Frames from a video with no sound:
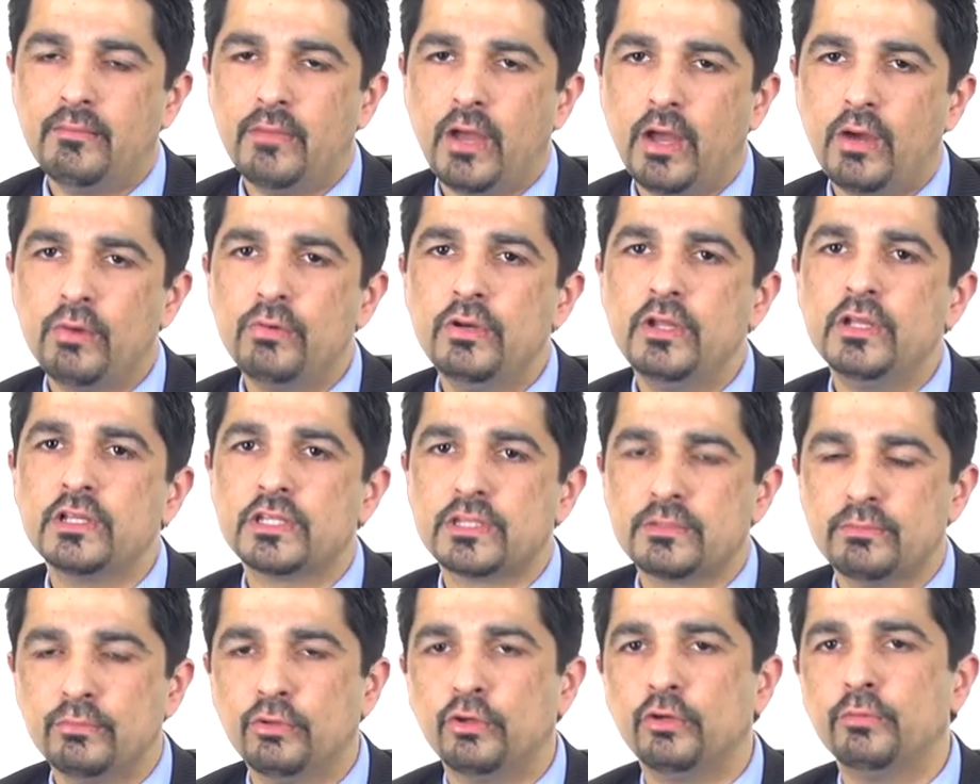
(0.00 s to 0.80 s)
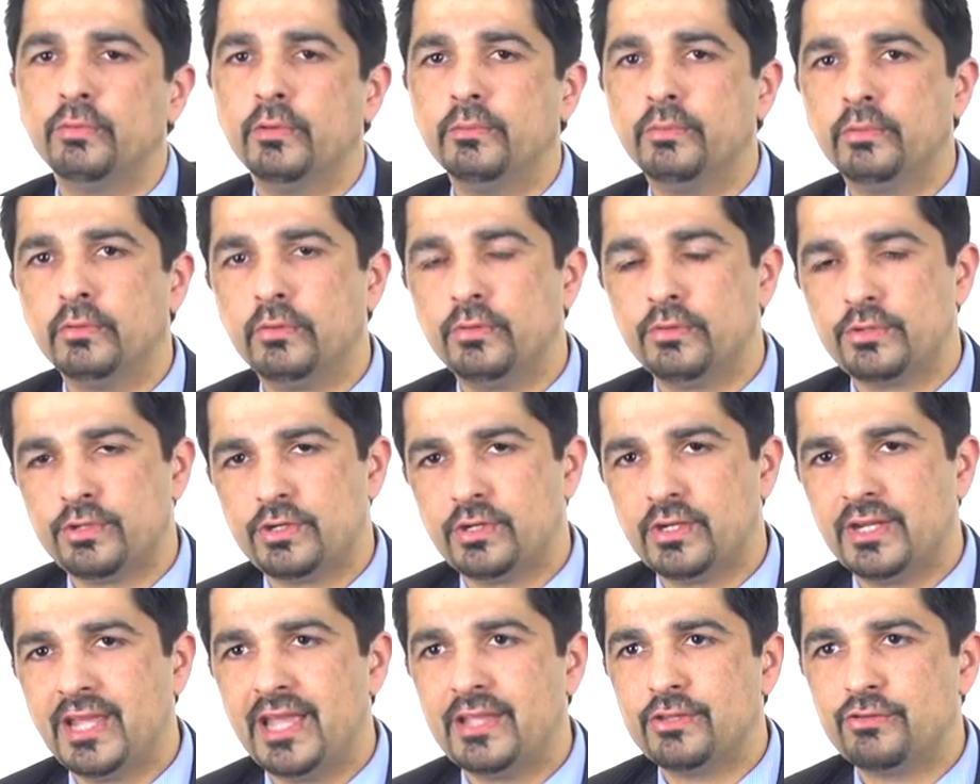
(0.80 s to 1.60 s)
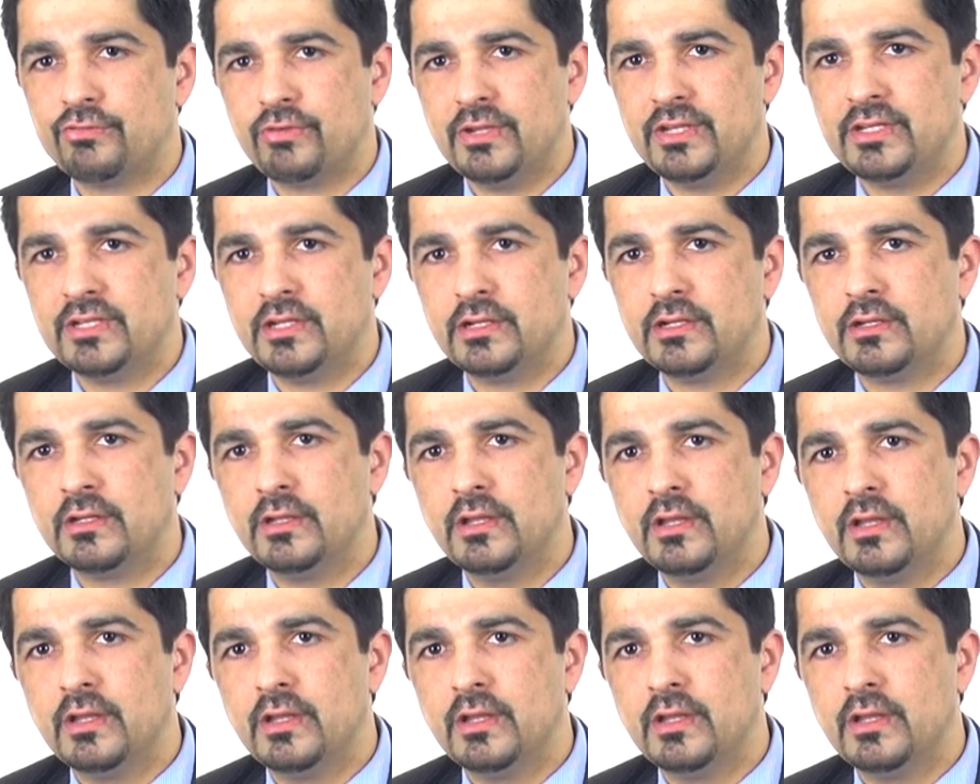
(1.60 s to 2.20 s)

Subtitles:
Only a small proportion get treated.